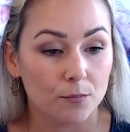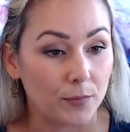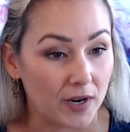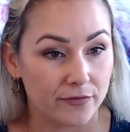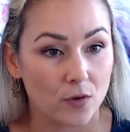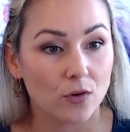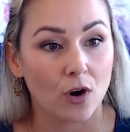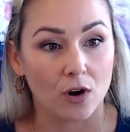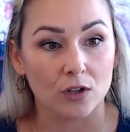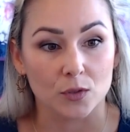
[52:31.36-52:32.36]
by phone
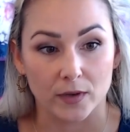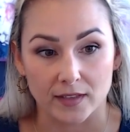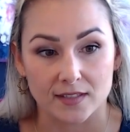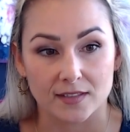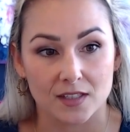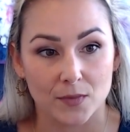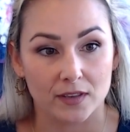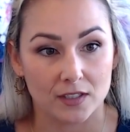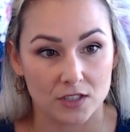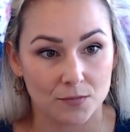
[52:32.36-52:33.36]
call, or when they see them in
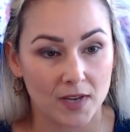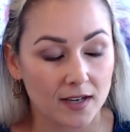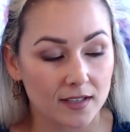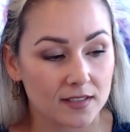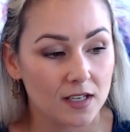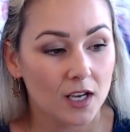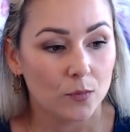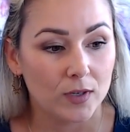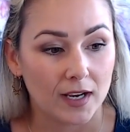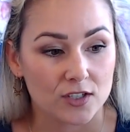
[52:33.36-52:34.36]
the gym next.
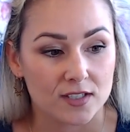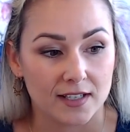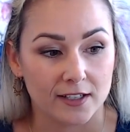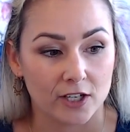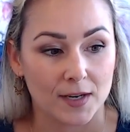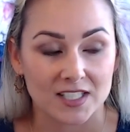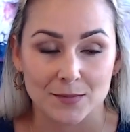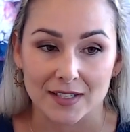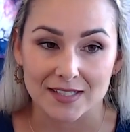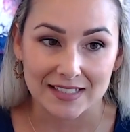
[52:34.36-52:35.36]
We actually send out an
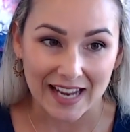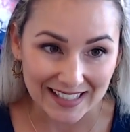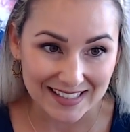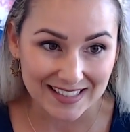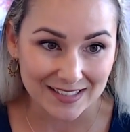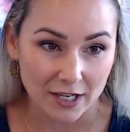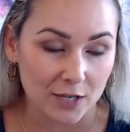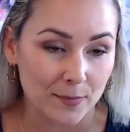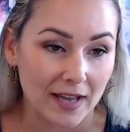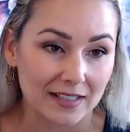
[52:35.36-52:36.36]
SMS text
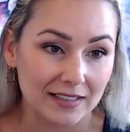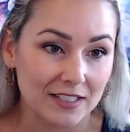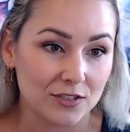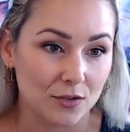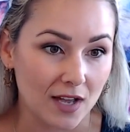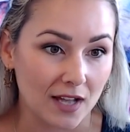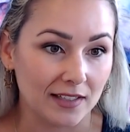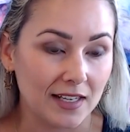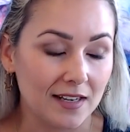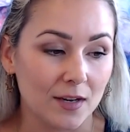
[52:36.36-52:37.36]
automatically to that
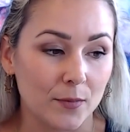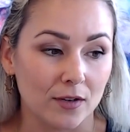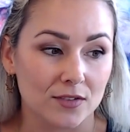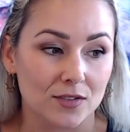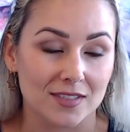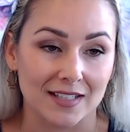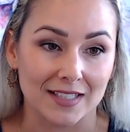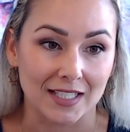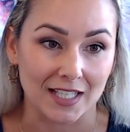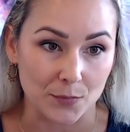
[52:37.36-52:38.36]
lead, and we also send
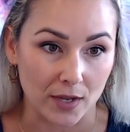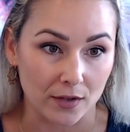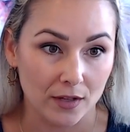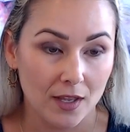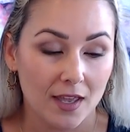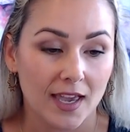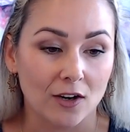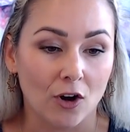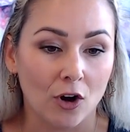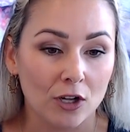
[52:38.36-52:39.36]
an email.
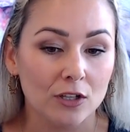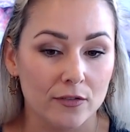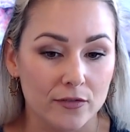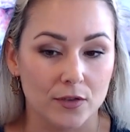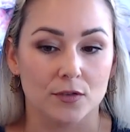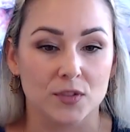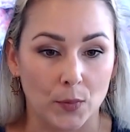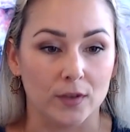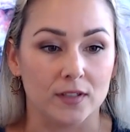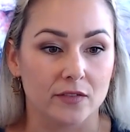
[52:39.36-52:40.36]
And all of those
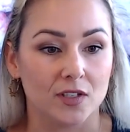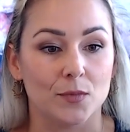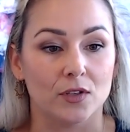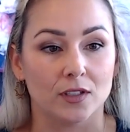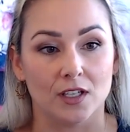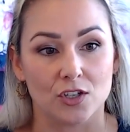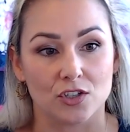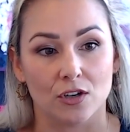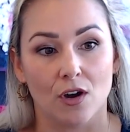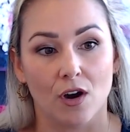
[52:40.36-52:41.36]
points of
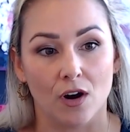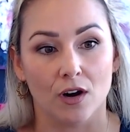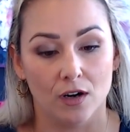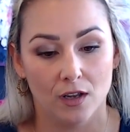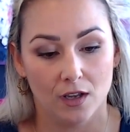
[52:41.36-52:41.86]
communication are